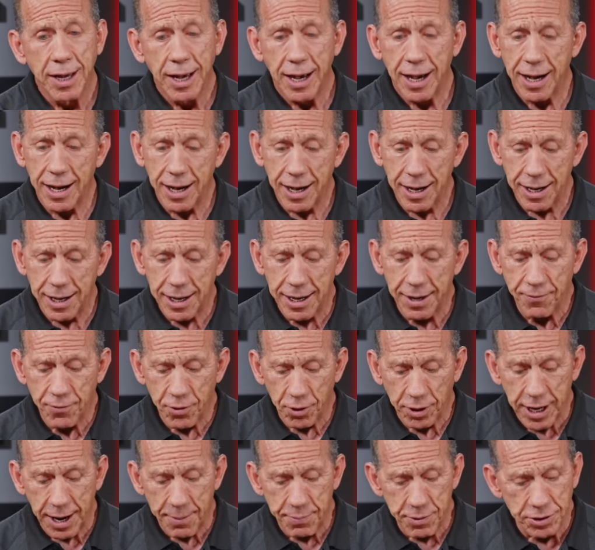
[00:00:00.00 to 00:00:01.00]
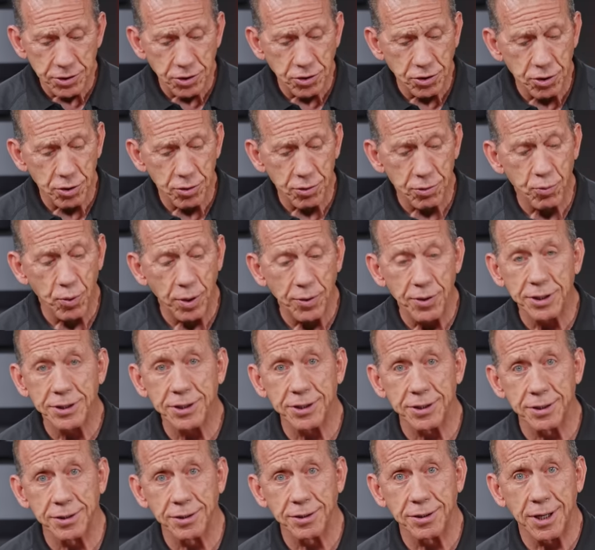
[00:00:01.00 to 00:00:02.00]
Uh, if you're a competition shooter, well, this
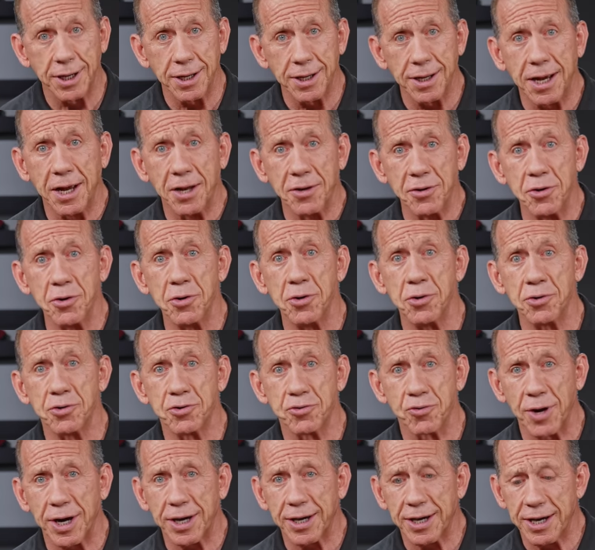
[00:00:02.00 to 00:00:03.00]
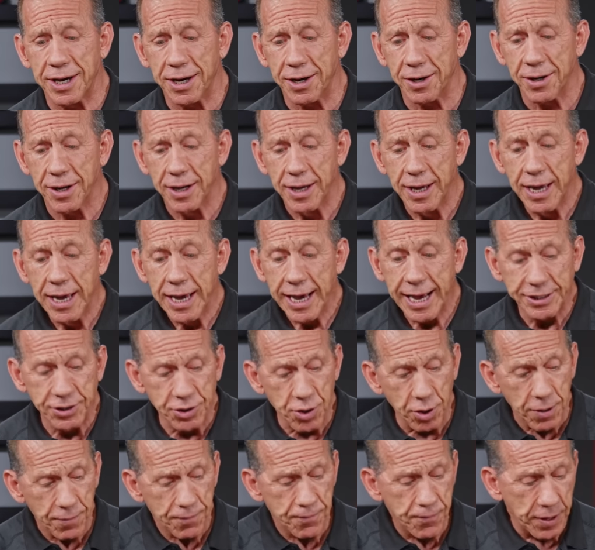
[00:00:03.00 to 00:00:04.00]
is a, a new trick here. It's
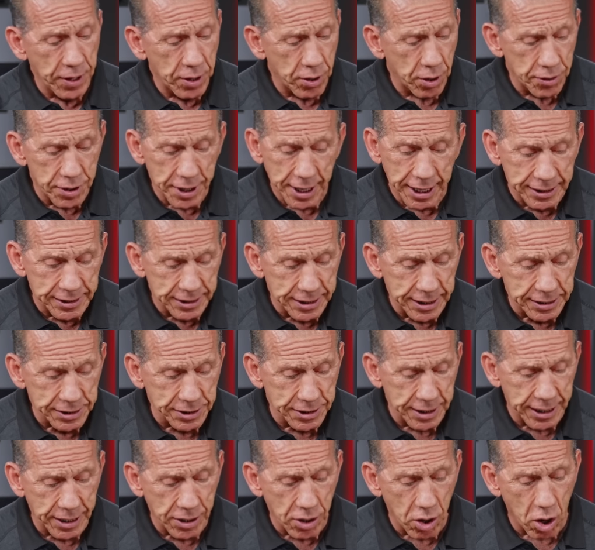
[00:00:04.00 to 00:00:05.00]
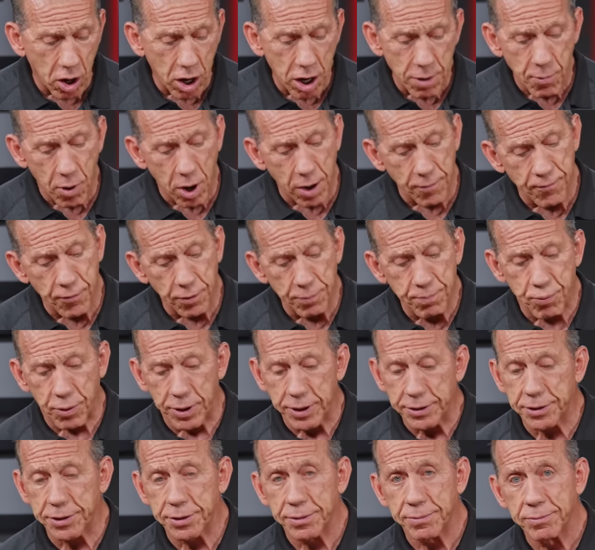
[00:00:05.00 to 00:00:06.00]
going to fit on the existing RMR
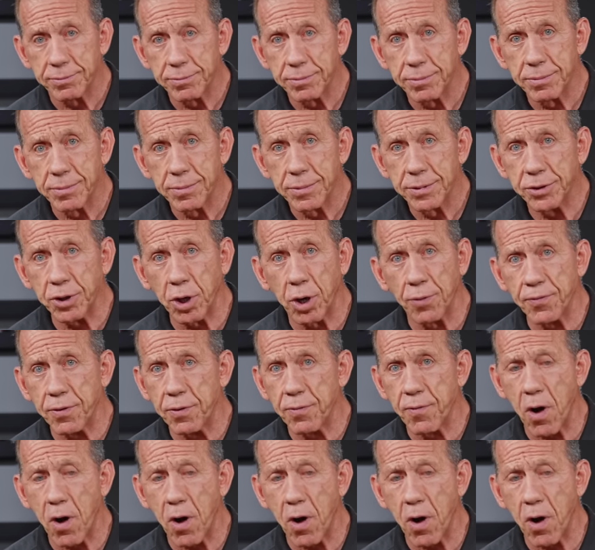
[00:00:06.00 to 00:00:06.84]
footprints. So if you've